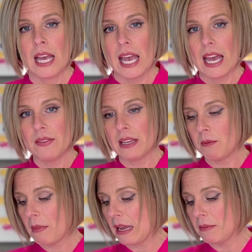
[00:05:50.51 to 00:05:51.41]
and then
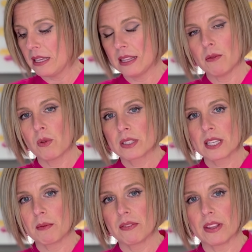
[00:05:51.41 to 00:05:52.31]
maybe
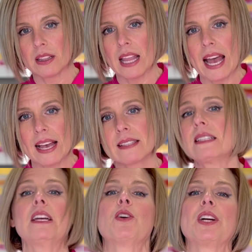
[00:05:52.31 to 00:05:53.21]
some of the last
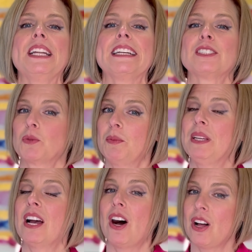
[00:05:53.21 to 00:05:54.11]
ingredients would
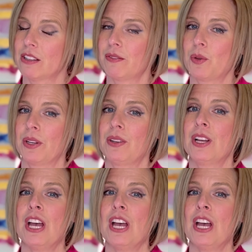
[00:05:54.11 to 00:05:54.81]
be olive oil.